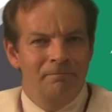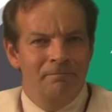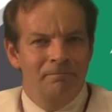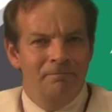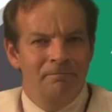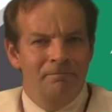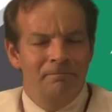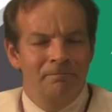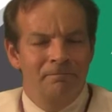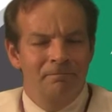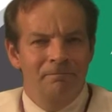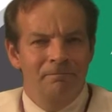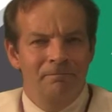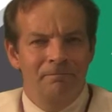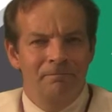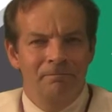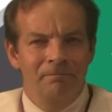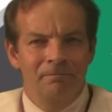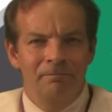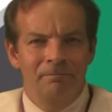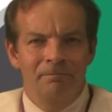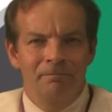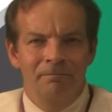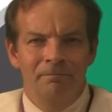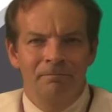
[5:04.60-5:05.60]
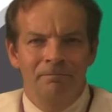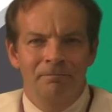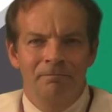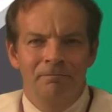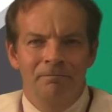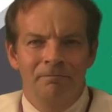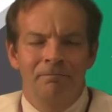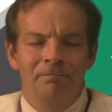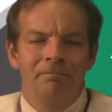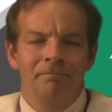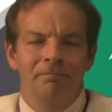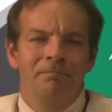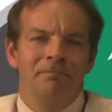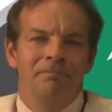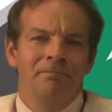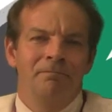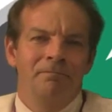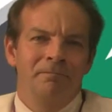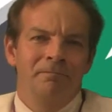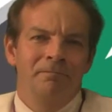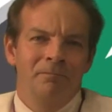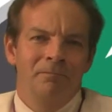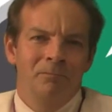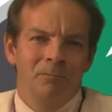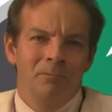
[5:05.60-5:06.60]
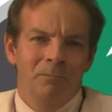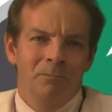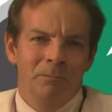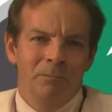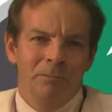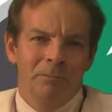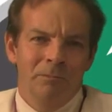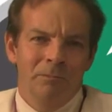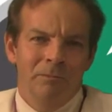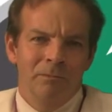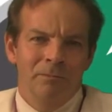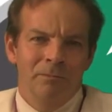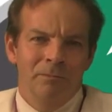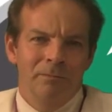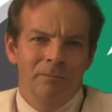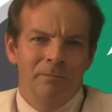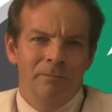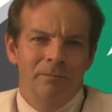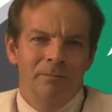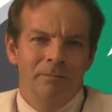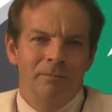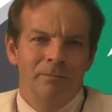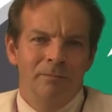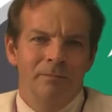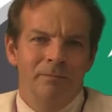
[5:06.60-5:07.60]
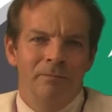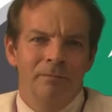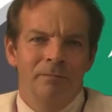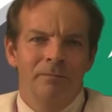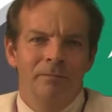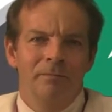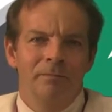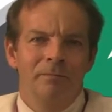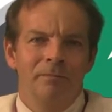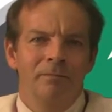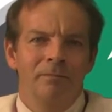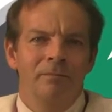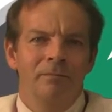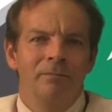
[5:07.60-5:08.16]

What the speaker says: (not speaking)